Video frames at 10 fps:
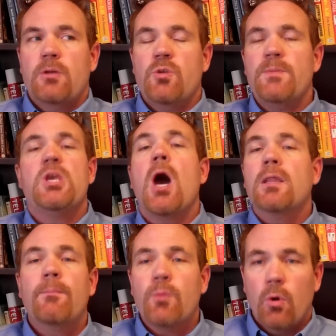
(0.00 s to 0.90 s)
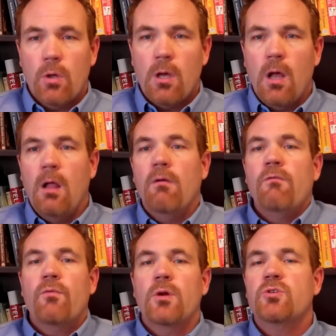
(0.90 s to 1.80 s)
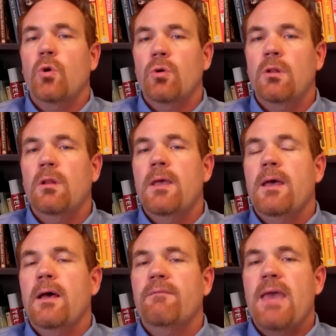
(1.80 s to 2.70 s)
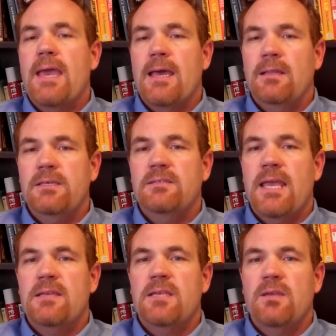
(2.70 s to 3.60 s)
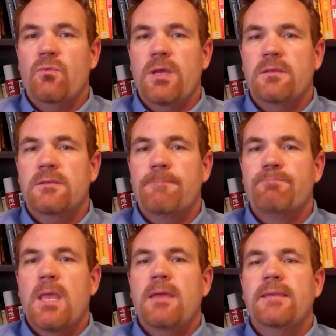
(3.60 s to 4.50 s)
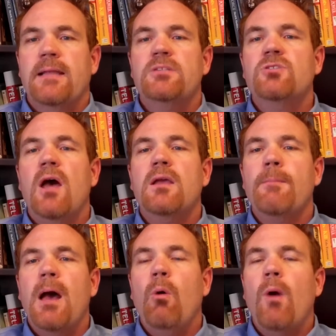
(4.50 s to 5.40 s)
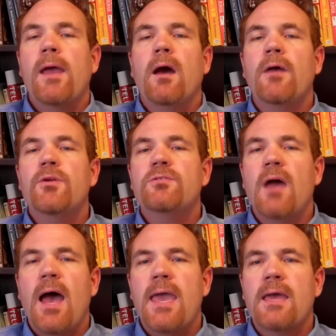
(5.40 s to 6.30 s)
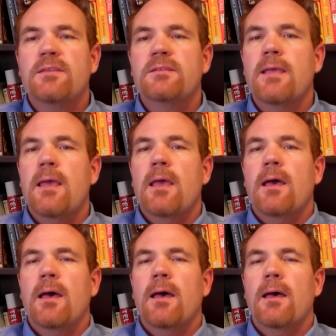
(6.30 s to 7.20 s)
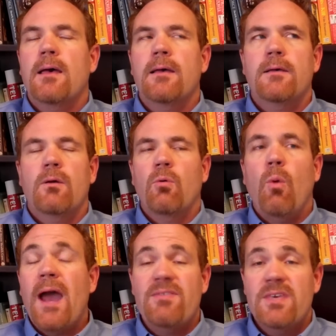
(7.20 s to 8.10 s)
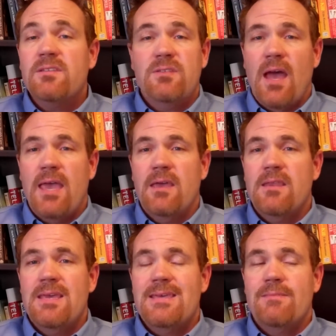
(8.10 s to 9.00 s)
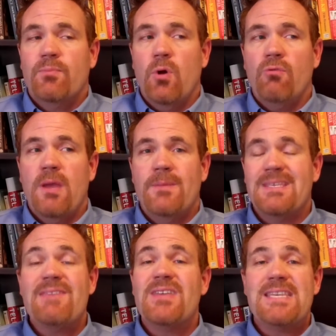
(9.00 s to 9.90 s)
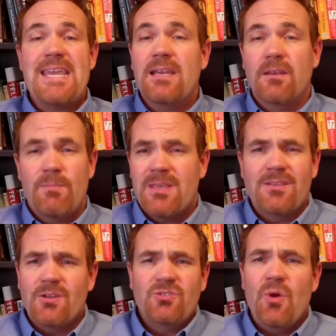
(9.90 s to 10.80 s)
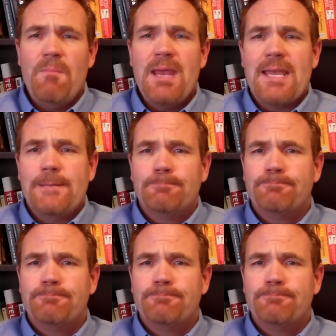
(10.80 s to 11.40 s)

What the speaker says: to be on the protocol for a total of at least 18 weeks. Now let's talk about why other diets, or why this diet program is even needed, because there are so many.